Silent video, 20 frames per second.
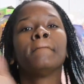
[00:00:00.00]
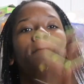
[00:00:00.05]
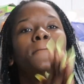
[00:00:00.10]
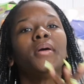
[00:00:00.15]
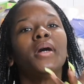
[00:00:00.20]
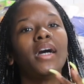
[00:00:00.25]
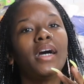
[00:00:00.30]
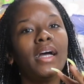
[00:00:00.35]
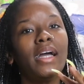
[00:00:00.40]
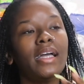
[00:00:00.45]

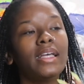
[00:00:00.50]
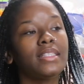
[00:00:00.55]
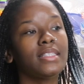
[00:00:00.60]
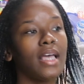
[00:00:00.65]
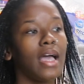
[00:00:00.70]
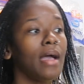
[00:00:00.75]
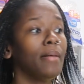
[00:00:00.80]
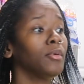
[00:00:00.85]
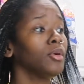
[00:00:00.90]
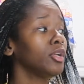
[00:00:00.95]
But
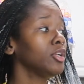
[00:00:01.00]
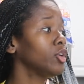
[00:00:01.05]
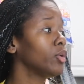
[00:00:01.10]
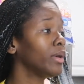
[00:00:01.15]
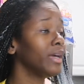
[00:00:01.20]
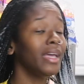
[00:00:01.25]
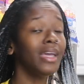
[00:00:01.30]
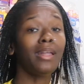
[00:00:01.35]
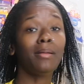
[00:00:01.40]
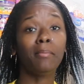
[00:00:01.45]
I'm gonna go
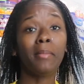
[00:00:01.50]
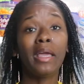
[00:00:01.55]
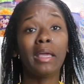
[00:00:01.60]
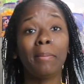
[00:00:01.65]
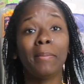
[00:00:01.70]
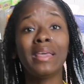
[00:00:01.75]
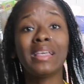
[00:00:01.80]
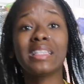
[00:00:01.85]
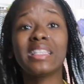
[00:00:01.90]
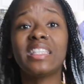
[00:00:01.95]
ahead and make
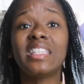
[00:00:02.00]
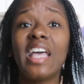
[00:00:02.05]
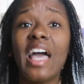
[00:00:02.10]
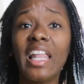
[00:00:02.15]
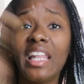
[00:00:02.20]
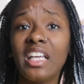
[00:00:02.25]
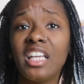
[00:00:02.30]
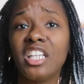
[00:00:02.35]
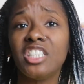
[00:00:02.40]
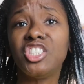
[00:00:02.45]
me a
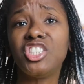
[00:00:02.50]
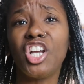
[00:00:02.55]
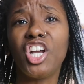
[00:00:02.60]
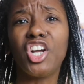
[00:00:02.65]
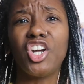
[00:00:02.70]
salad because your